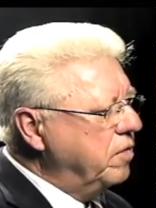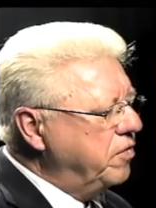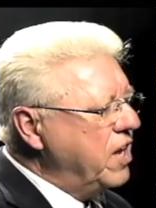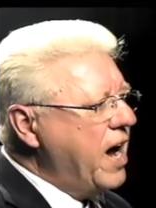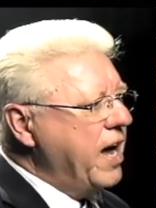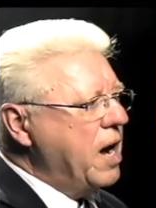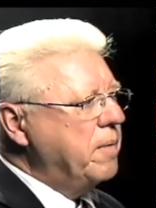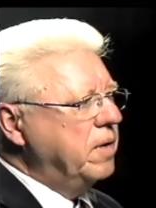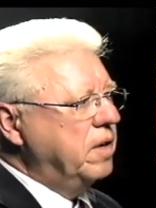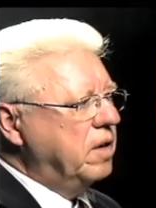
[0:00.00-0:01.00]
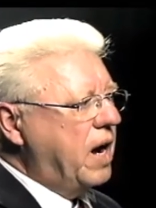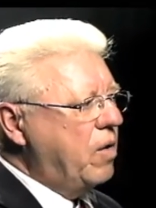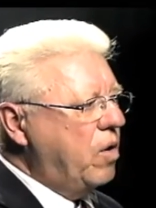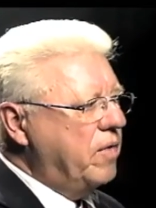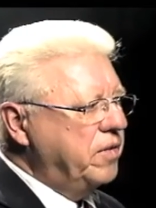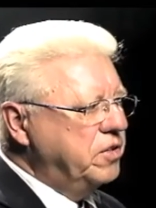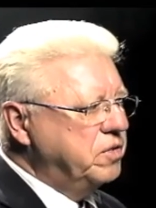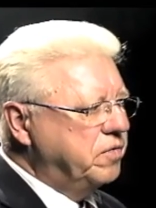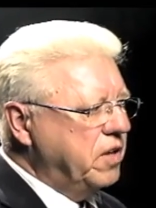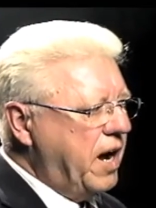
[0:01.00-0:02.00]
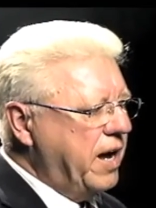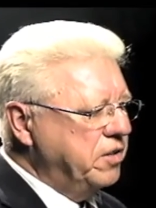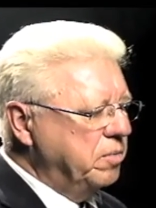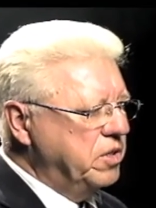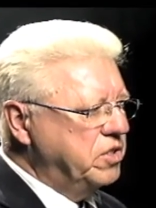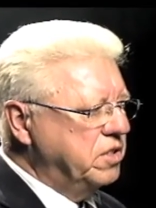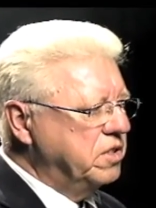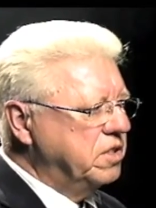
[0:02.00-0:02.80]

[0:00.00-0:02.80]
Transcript: fly? How often did you fly on your missions?